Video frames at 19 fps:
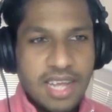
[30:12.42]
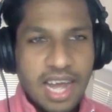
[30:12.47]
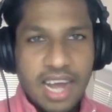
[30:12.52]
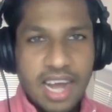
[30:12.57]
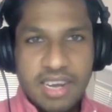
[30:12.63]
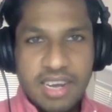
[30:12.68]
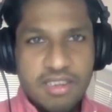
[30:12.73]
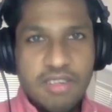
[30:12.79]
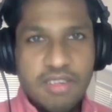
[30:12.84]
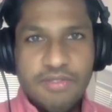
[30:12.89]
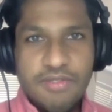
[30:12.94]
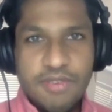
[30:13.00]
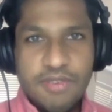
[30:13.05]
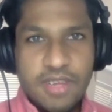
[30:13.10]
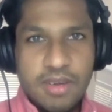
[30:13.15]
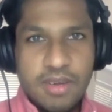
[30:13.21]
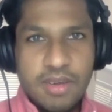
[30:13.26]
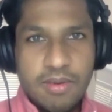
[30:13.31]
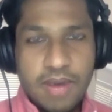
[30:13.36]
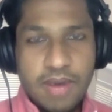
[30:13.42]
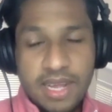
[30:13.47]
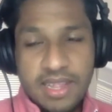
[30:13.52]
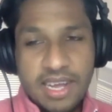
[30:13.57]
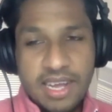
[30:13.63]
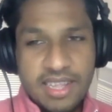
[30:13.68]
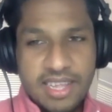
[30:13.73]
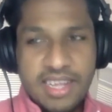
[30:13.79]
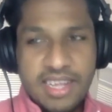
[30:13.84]
ideal for you I,
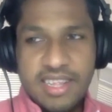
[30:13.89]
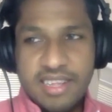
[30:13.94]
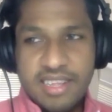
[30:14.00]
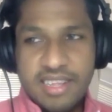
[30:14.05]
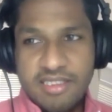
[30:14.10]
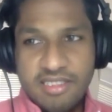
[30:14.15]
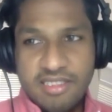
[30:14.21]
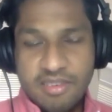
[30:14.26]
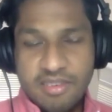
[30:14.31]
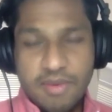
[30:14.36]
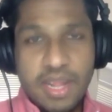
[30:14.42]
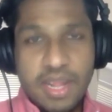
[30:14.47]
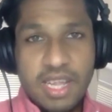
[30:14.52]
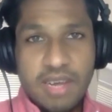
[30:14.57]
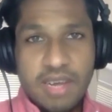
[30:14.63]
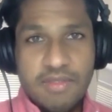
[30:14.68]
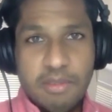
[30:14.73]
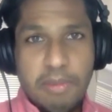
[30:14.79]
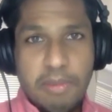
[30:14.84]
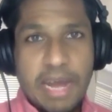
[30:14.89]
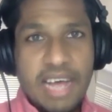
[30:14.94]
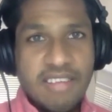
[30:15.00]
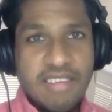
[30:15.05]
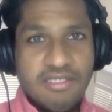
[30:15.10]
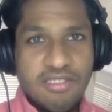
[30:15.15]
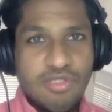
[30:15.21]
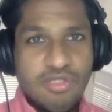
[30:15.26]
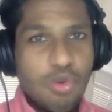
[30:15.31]
I, think that it's a relic of the
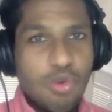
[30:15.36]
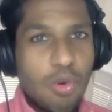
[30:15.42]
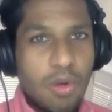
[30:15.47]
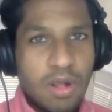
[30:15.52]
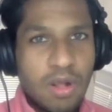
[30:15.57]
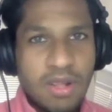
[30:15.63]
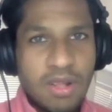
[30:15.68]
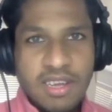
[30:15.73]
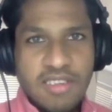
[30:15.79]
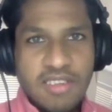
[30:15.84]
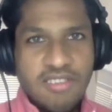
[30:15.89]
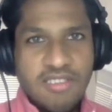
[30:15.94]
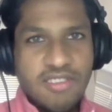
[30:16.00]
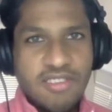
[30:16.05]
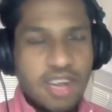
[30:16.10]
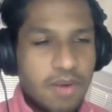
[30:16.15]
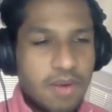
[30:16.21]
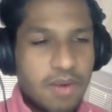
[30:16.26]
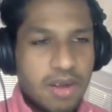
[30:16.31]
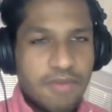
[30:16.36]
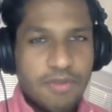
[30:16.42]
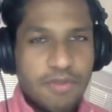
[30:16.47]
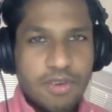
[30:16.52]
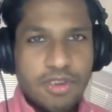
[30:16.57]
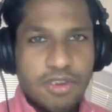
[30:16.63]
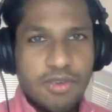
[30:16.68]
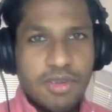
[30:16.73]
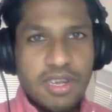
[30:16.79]
past this whole stick around
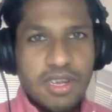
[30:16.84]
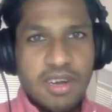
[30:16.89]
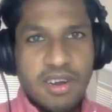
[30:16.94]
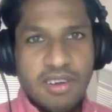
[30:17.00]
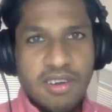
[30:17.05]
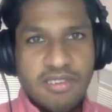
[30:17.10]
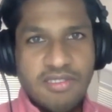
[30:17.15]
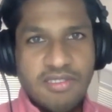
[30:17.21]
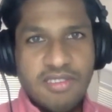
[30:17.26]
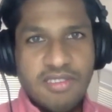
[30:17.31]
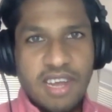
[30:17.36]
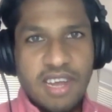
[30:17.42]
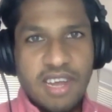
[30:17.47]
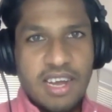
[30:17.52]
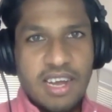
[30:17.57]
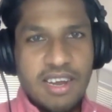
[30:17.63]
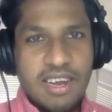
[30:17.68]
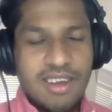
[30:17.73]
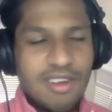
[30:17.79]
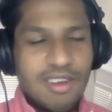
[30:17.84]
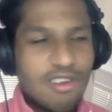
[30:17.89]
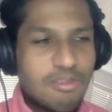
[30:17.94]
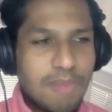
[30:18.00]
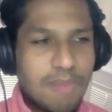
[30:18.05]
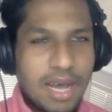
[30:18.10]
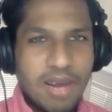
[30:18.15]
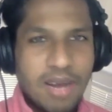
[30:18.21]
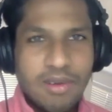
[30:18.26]
for two years uh, it
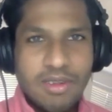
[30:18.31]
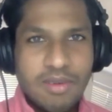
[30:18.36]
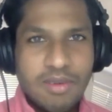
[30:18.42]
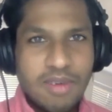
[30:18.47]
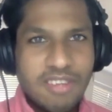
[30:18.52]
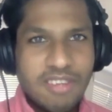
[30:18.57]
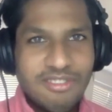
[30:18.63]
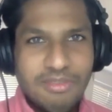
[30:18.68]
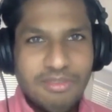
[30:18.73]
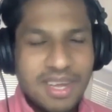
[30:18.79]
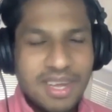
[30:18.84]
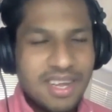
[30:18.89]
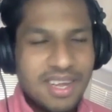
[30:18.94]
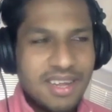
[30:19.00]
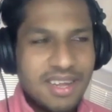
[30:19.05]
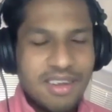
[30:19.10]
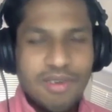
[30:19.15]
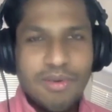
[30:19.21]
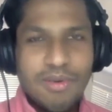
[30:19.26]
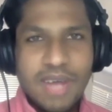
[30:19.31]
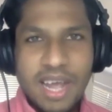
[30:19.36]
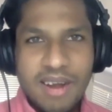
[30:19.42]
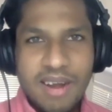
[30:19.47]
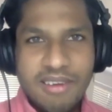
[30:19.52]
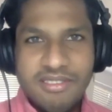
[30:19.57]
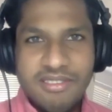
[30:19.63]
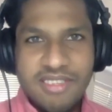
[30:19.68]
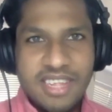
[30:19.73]
looks bad on your resume who
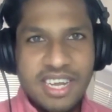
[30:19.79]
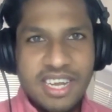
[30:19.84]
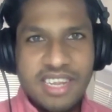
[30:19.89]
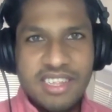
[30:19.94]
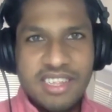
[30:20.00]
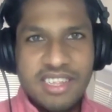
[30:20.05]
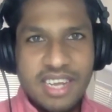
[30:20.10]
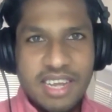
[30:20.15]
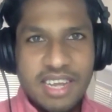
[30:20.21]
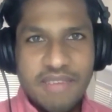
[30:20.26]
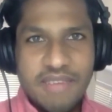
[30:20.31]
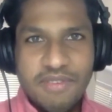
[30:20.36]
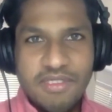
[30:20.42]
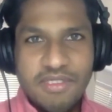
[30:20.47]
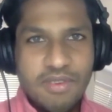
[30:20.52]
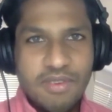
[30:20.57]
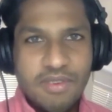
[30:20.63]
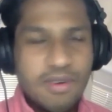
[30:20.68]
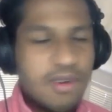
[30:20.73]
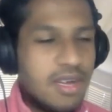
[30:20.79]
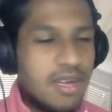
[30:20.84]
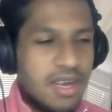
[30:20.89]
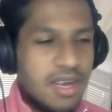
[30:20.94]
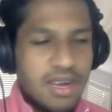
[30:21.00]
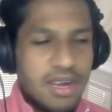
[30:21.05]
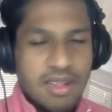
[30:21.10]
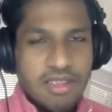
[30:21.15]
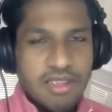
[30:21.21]
cares at the end of the day if it's a,
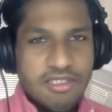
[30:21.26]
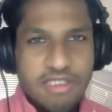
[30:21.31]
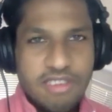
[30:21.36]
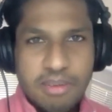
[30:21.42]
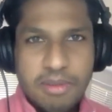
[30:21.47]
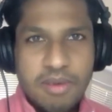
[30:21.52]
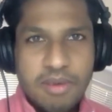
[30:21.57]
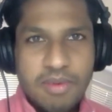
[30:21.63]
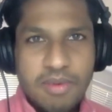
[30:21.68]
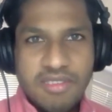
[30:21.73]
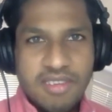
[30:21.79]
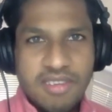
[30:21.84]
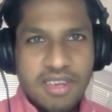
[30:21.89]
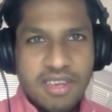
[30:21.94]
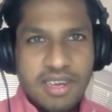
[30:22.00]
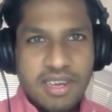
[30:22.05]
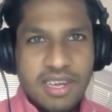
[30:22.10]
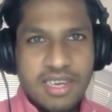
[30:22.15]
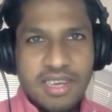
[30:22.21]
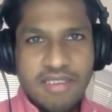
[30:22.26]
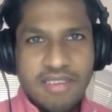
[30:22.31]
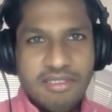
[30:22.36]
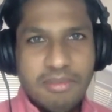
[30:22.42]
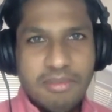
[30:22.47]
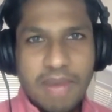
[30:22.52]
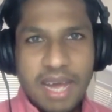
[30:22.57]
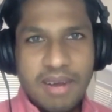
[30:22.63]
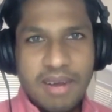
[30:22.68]
a legitimate reason it
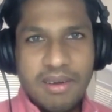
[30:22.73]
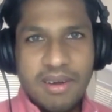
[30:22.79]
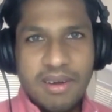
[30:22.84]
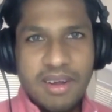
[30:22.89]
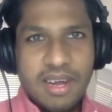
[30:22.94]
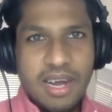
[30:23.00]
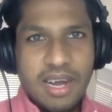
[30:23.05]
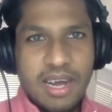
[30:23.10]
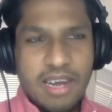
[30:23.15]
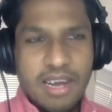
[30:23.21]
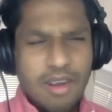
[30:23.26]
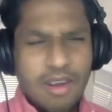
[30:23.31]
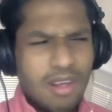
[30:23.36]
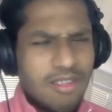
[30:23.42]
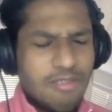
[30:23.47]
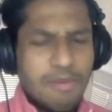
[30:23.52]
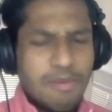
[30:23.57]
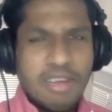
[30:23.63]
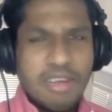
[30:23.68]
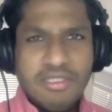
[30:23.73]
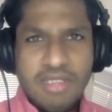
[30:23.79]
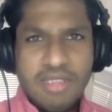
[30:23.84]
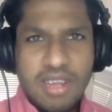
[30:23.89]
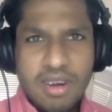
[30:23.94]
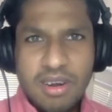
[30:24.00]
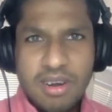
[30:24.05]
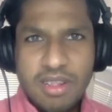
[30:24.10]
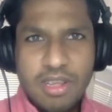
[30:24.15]
doesn't matter uh, at all
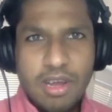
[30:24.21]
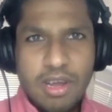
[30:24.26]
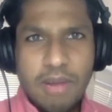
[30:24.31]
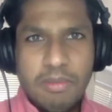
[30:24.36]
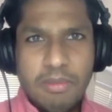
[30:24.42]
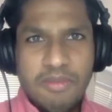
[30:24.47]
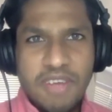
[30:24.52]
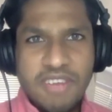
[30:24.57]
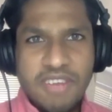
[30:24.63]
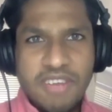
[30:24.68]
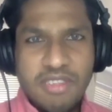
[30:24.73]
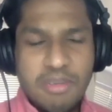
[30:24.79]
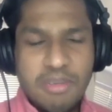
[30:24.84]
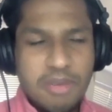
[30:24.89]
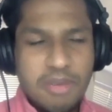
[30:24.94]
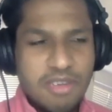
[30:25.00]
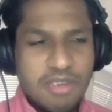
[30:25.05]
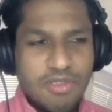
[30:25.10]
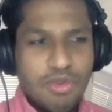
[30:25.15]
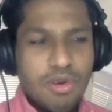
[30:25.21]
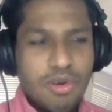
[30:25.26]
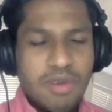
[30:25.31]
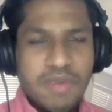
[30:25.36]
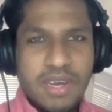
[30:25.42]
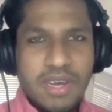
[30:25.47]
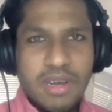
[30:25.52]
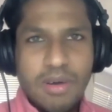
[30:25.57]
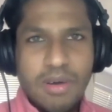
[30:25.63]
especially early on professionally because you
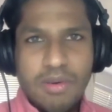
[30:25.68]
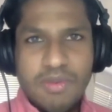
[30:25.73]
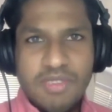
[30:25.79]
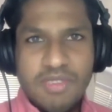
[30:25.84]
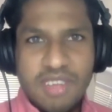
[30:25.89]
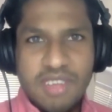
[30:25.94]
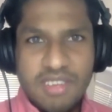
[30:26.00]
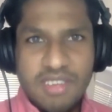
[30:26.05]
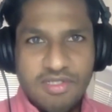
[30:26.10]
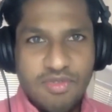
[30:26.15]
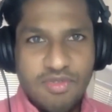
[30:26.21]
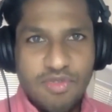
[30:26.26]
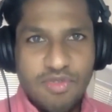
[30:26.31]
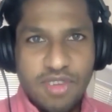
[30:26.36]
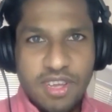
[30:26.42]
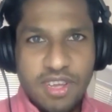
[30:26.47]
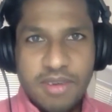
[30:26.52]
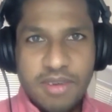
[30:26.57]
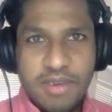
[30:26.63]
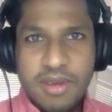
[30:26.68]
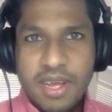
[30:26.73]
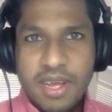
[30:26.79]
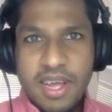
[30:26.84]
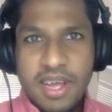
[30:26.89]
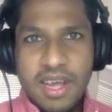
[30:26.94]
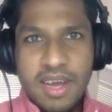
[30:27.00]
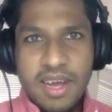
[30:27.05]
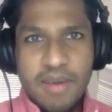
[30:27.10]
don't even know if sales is for you
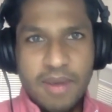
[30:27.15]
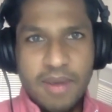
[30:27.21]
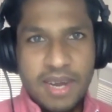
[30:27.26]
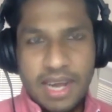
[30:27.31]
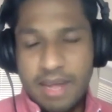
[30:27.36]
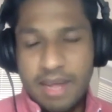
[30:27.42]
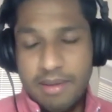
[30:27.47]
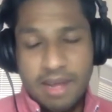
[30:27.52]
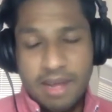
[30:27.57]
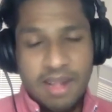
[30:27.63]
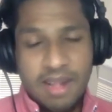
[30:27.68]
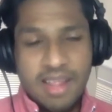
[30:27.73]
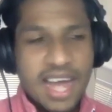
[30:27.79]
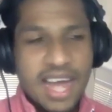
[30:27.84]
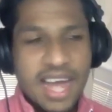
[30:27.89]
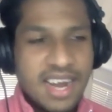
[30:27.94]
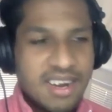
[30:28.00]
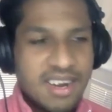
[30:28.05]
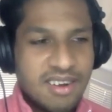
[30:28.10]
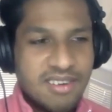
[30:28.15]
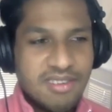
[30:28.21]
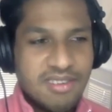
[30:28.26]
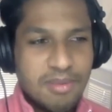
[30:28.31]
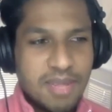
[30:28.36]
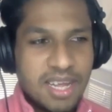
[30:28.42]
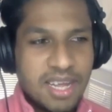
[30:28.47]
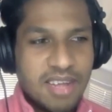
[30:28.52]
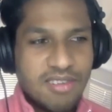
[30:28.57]
right I'll, I'll add
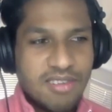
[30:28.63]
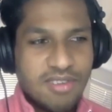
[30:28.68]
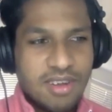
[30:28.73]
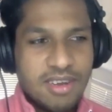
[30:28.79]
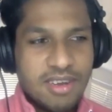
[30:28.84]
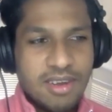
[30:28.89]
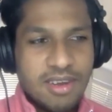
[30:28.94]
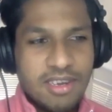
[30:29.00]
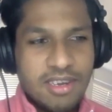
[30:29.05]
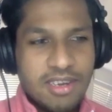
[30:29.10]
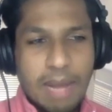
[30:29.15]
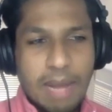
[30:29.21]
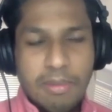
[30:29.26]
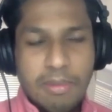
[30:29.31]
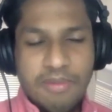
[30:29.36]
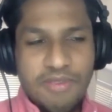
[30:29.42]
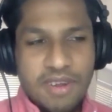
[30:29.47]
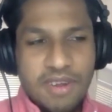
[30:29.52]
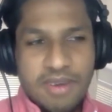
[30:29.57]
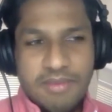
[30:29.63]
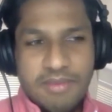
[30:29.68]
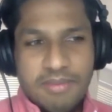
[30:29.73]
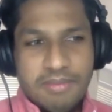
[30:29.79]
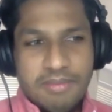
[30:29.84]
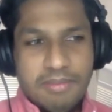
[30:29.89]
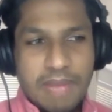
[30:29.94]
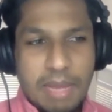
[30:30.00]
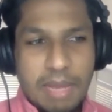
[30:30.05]
something else on on top of it
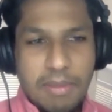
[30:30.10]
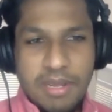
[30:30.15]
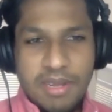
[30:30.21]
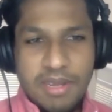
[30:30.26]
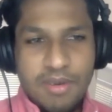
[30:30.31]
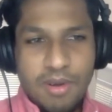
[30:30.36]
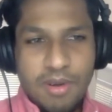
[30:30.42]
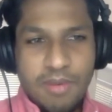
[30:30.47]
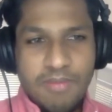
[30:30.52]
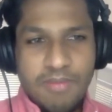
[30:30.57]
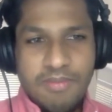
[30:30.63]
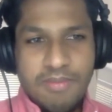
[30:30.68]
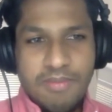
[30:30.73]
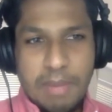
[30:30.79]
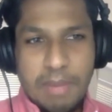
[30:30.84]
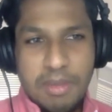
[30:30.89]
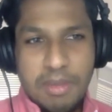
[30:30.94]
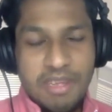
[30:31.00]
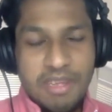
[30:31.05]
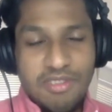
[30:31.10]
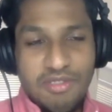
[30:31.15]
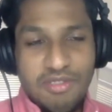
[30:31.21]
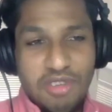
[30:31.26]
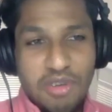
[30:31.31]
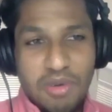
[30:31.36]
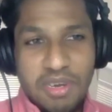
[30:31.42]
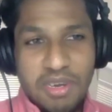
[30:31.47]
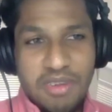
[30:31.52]
maybe you don't maybe it's
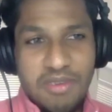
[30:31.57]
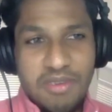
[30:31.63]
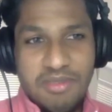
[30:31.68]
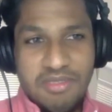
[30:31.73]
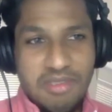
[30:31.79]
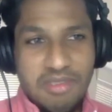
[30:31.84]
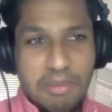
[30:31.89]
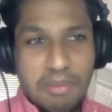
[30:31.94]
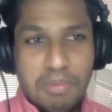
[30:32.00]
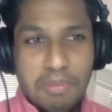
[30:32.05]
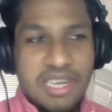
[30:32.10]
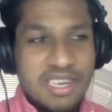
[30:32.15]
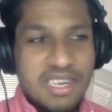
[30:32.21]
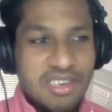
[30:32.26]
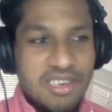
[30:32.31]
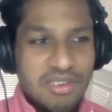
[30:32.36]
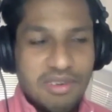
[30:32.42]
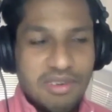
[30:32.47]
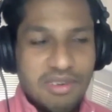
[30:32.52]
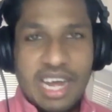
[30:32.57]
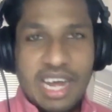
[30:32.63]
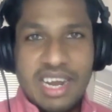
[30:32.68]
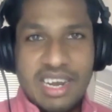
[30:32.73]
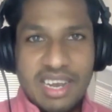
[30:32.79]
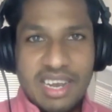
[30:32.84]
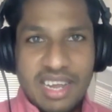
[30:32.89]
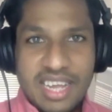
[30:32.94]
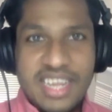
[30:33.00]
you and you simply do
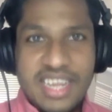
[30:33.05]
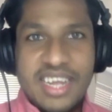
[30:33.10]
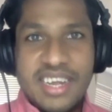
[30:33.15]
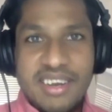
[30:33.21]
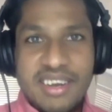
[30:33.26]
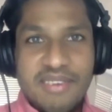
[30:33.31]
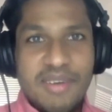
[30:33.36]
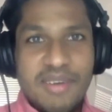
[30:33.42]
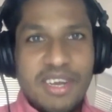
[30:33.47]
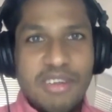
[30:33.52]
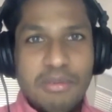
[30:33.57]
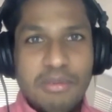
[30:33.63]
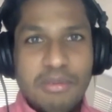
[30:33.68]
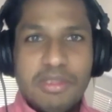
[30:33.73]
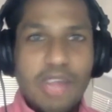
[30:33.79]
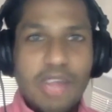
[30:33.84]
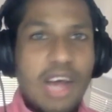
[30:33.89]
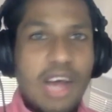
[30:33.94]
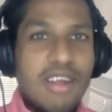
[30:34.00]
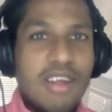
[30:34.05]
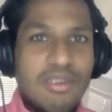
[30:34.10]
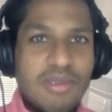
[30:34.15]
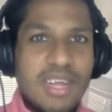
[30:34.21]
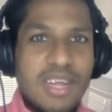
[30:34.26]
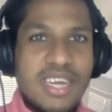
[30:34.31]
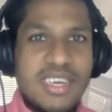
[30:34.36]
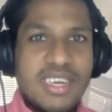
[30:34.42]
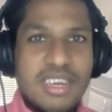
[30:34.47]
not like it right you thought
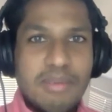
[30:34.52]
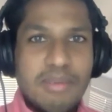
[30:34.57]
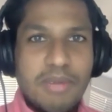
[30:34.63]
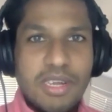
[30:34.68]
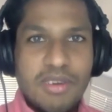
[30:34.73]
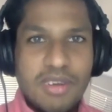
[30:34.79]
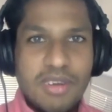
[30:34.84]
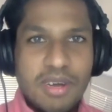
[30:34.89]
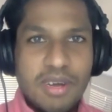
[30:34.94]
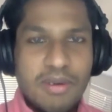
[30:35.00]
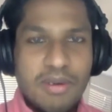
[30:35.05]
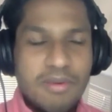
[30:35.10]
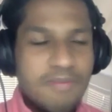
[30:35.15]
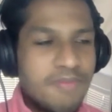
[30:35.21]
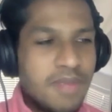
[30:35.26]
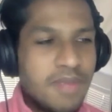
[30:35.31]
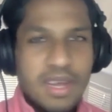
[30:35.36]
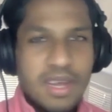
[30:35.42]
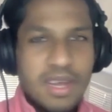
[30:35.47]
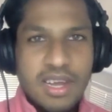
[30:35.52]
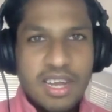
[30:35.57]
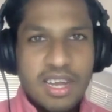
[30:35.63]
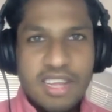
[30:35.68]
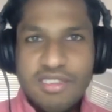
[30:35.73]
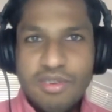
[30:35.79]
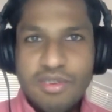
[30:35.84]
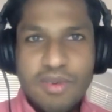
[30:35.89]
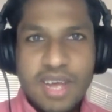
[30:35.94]
you liked it but you don't
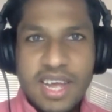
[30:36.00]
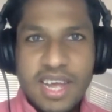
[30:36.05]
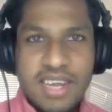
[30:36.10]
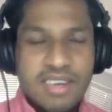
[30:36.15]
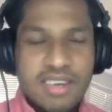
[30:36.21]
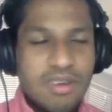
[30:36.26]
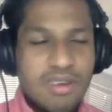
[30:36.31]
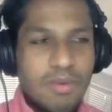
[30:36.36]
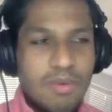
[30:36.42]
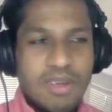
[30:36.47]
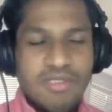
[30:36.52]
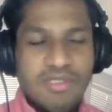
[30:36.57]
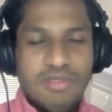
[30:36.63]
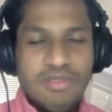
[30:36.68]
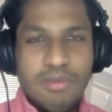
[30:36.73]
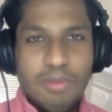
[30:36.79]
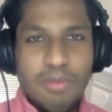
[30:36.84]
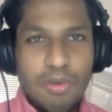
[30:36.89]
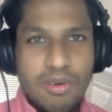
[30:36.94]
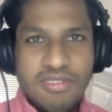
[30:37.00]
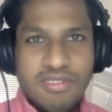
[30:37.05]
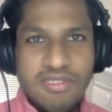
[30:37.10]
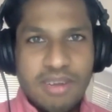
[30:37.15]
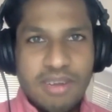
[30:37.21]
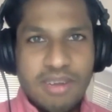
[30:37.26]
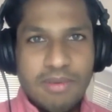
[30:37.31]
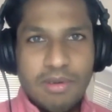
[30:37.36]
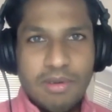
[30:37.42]
it's okay. Don't waste your
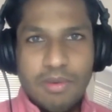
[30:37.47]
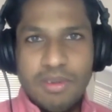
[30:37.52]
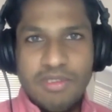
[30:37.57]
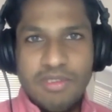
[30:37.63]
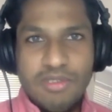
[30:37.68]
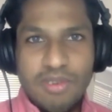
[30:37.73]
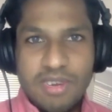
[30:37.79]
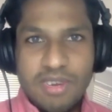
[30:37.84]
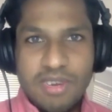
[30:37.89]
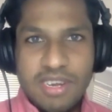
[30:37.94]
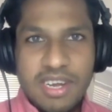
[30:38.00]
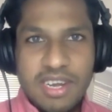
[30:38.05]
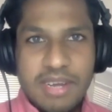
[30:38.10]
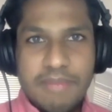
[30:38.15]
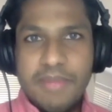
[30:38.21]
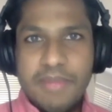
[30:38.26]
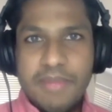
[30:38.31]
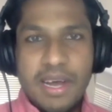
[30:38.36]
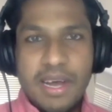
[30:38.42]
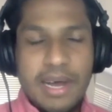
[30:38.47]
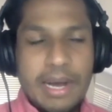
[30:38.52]
employer's time. Don't waste your time.